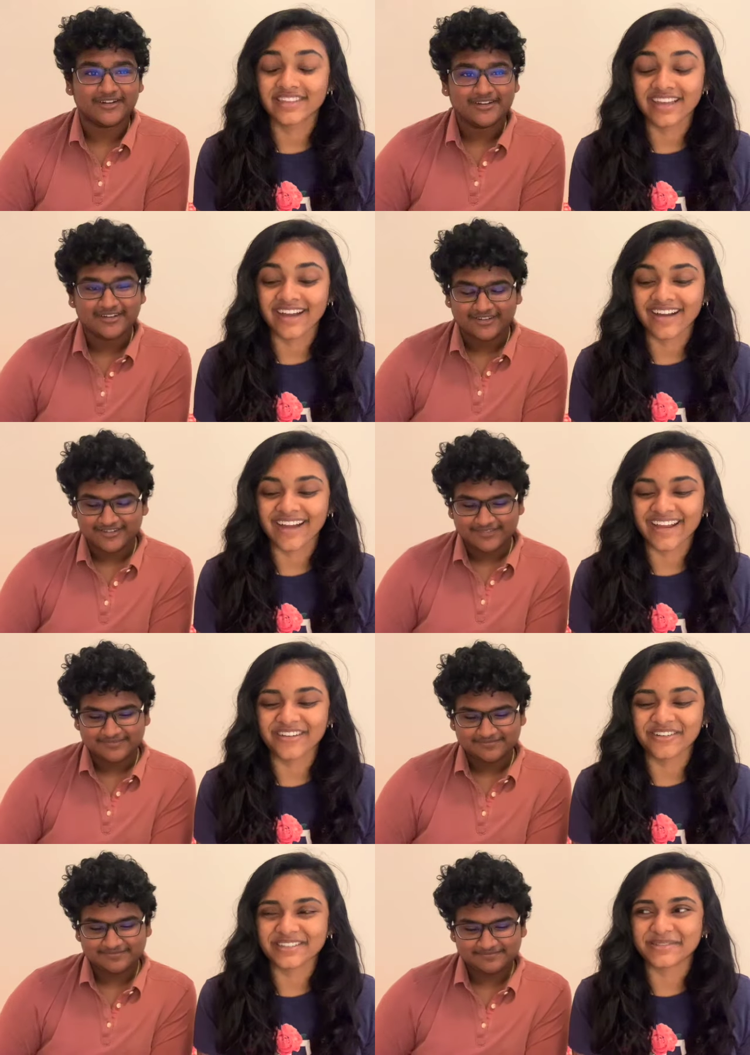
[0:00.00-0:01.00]
Speaker 1: Yeah, I
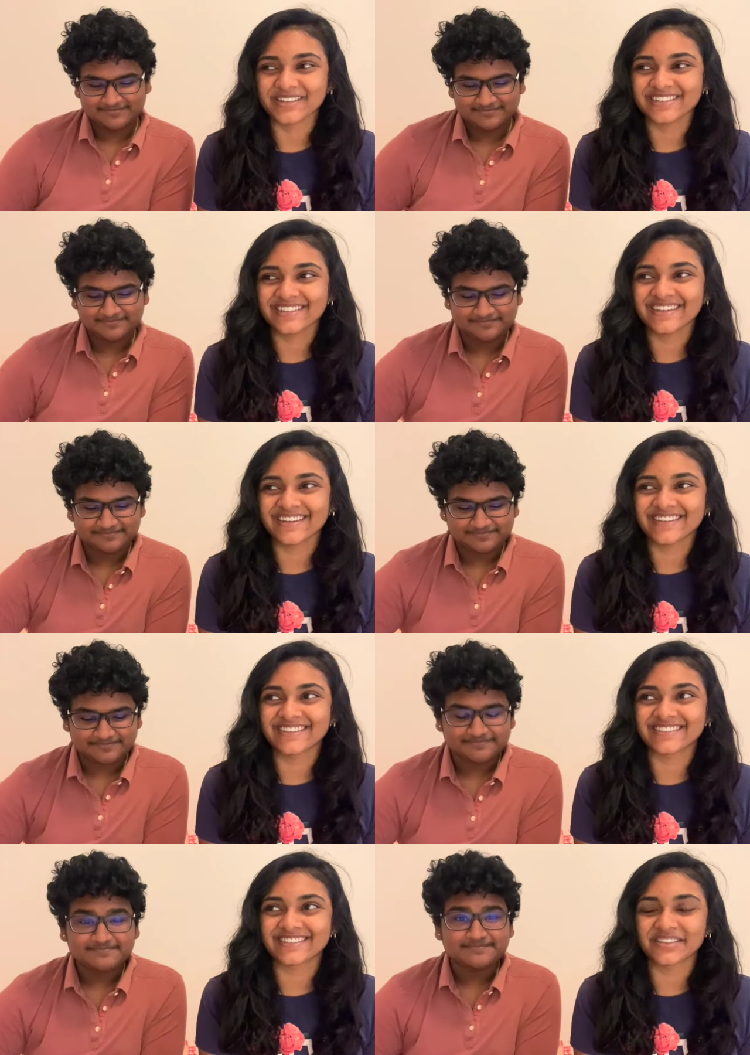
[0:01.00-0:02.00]
know, especially
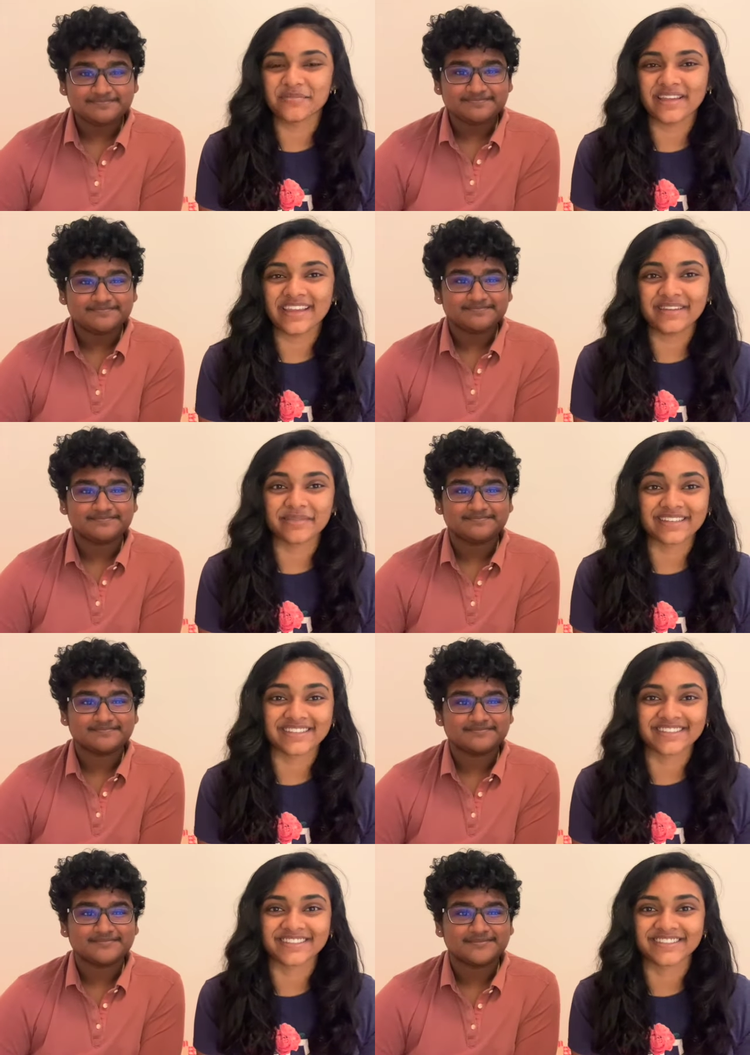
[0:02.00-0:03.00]
because me and my
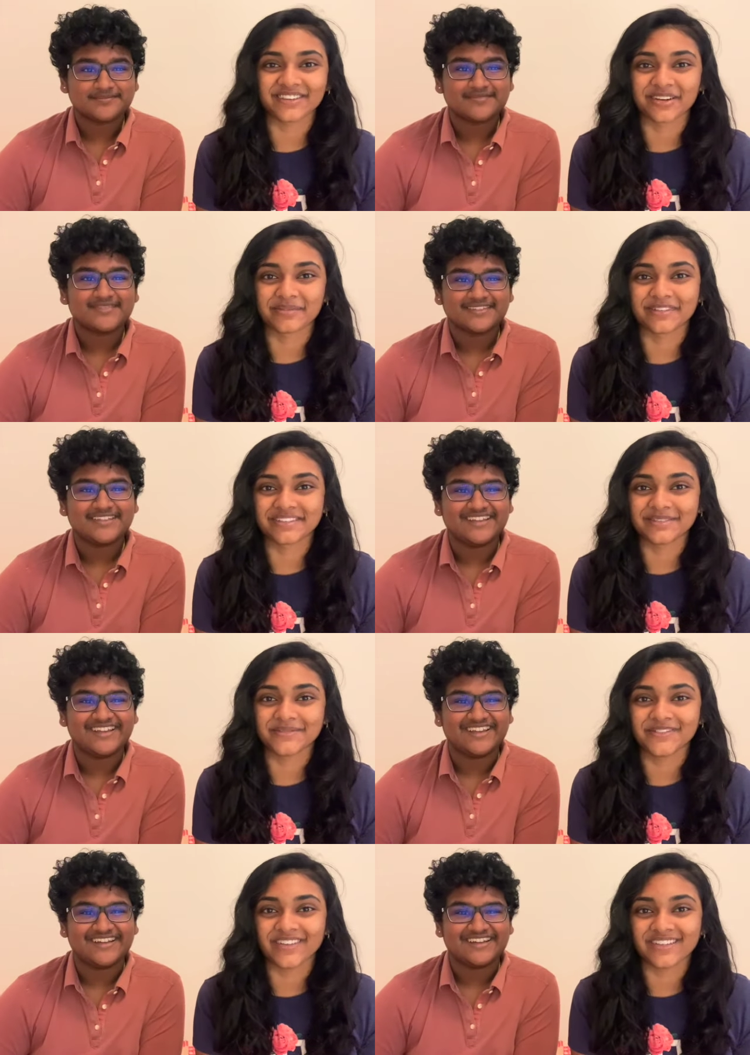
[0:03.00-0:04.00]
sister talk about this yeah.
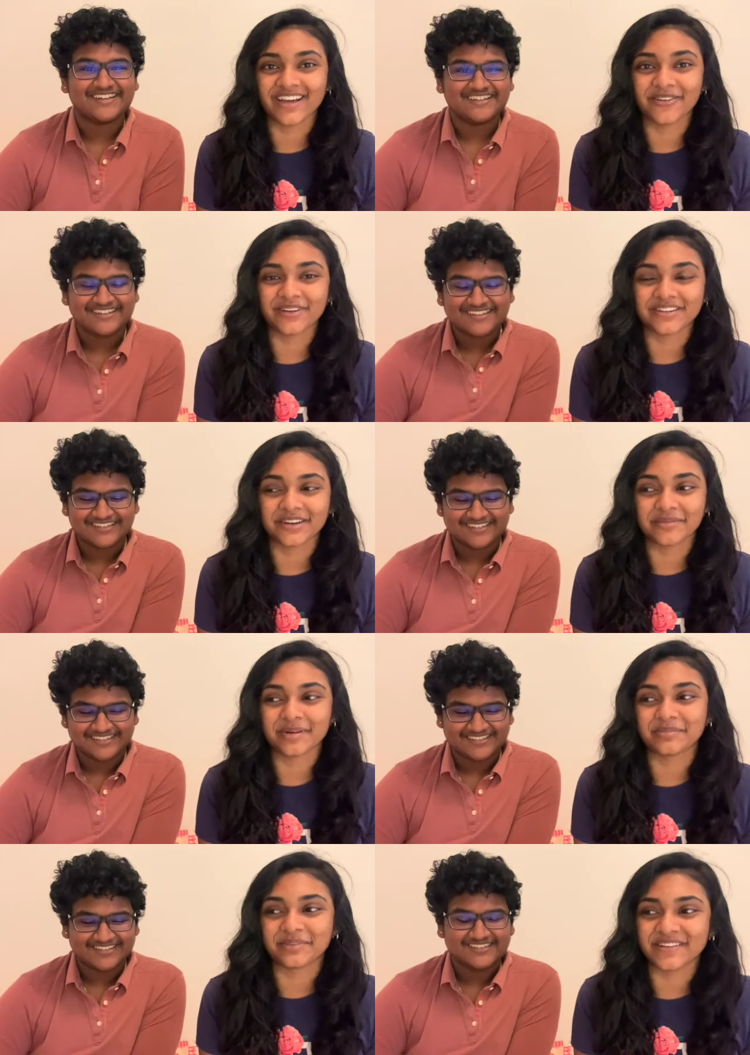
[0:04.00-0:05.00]
movie a lot. We talk
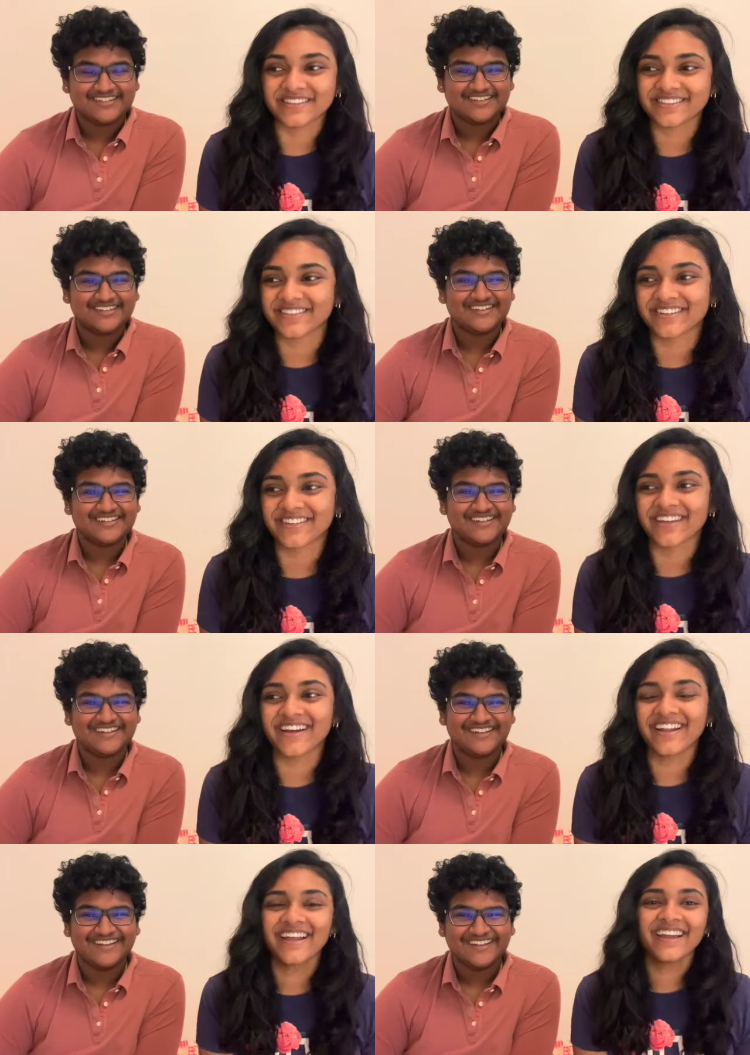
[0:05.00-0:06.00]
about Puneeth sir a
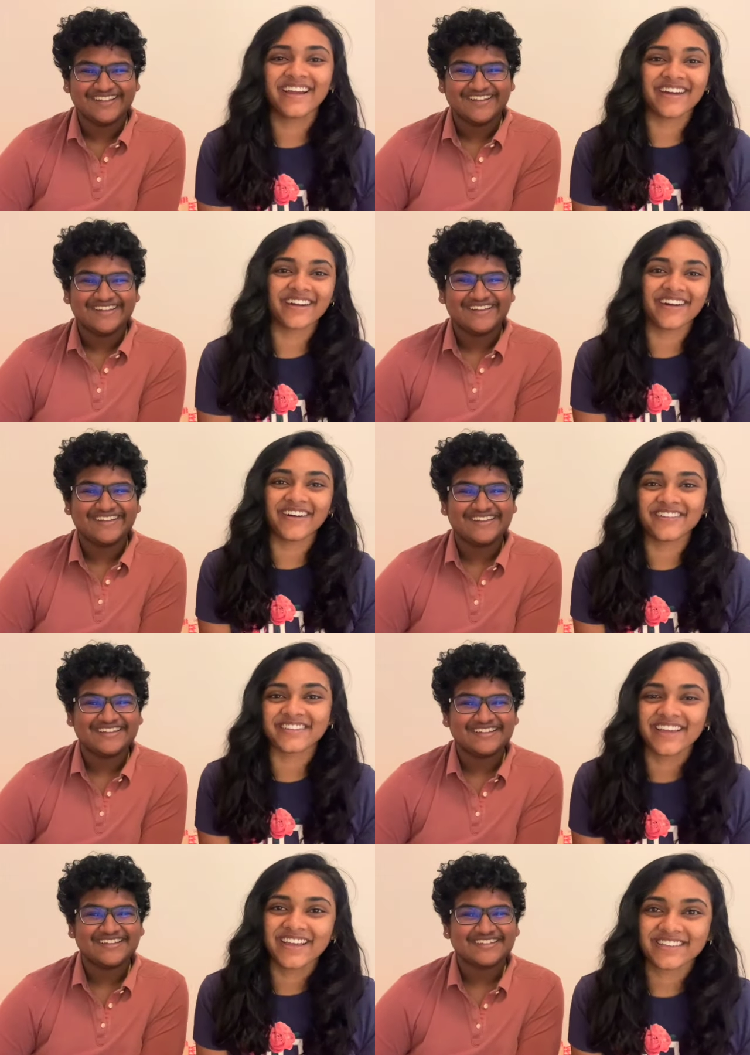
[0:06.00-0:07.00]
lot in our house.
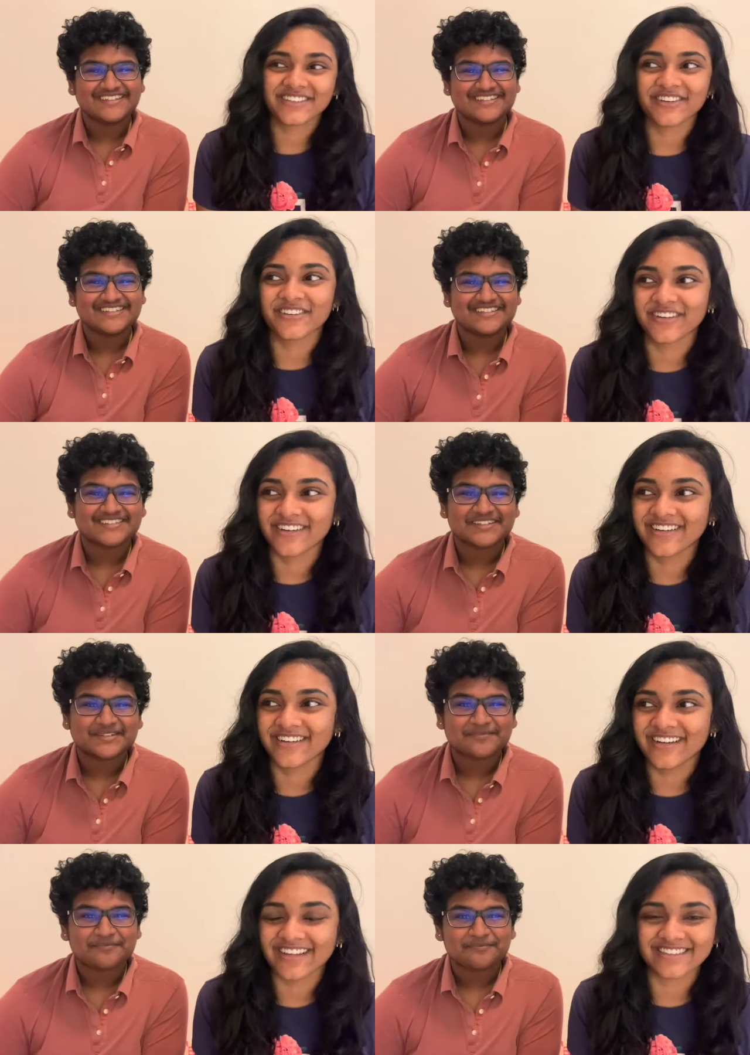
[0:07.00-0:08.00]
So
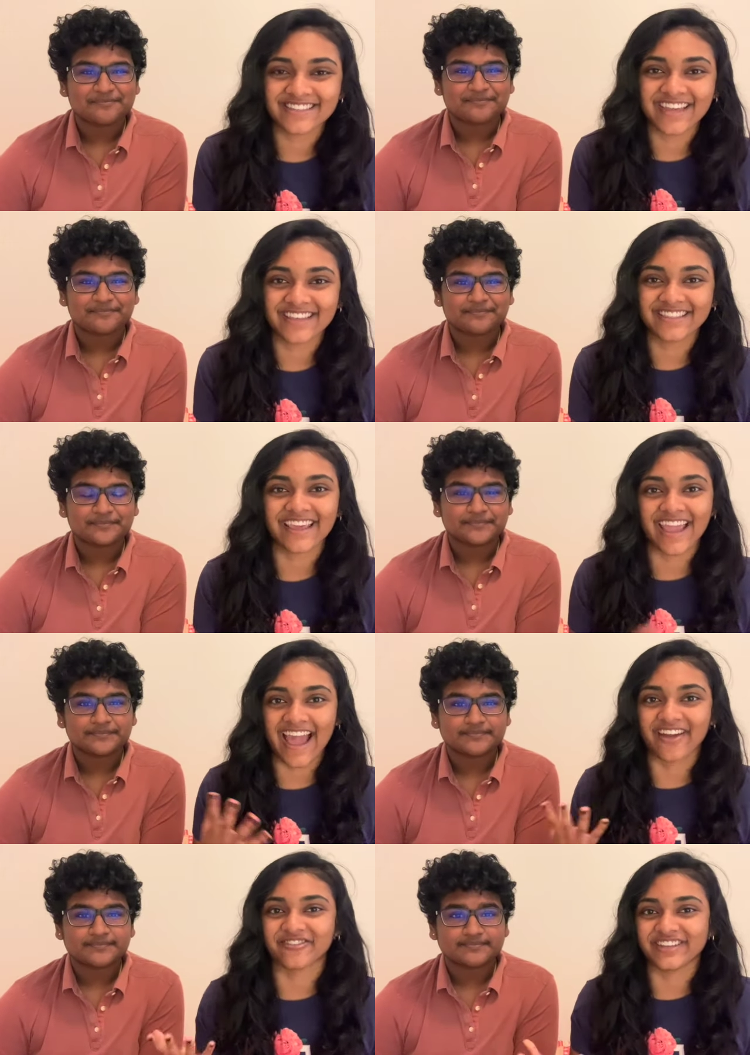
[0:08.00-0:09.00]
it's like they
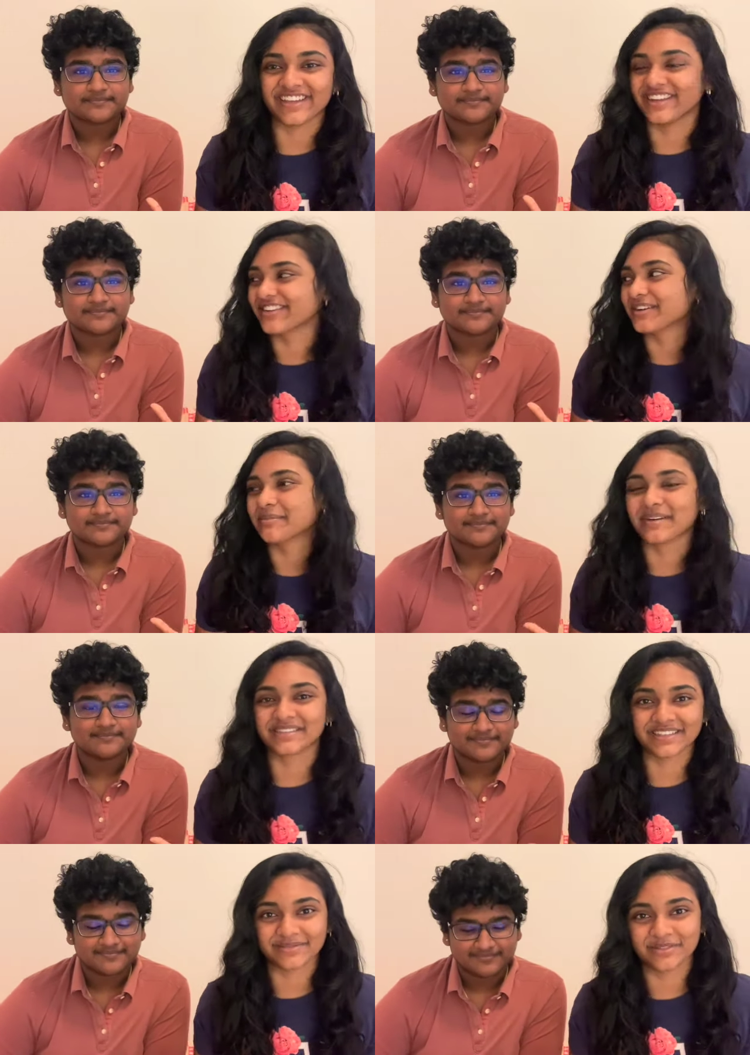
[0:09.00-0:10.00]
have to hear about
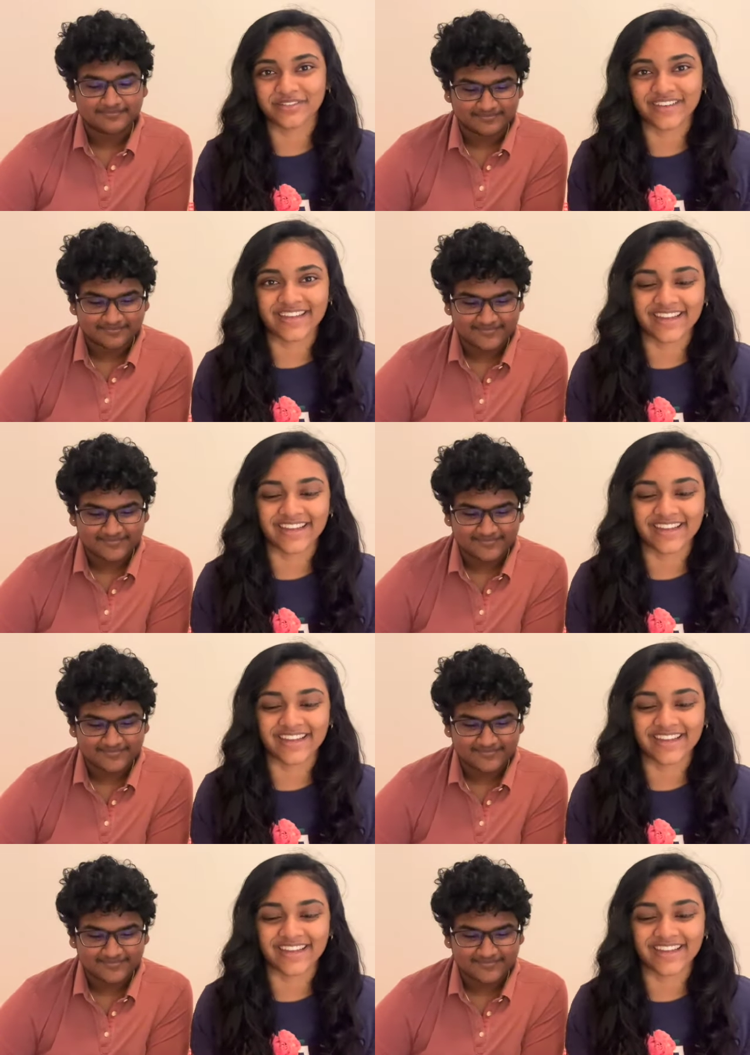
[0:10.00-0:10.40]
this movie